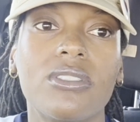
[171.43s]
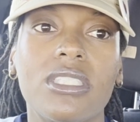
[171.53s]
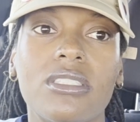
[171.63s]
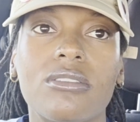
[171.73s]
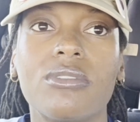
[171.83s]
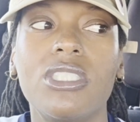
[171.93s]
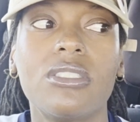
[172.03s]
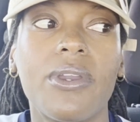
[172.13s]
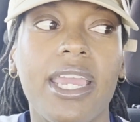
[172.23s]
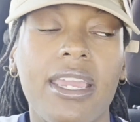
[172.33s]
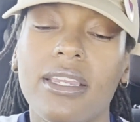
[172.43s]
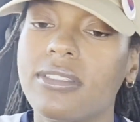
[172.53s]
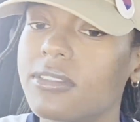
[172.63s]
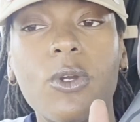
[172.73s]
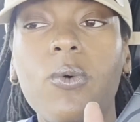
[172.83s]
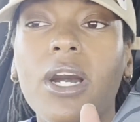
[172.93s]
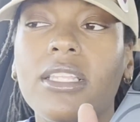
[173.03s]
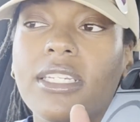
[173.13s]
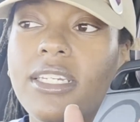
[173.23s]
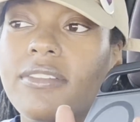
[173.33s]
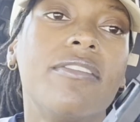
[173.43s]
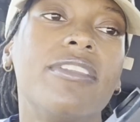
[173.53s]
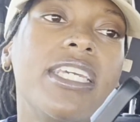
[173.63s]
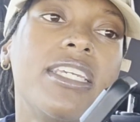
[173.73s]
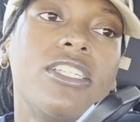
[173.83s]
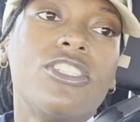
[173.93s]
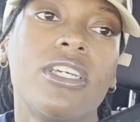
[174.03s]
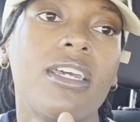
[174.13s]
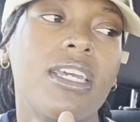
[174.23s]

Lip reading: tilt, which is okay. The quality of the hinge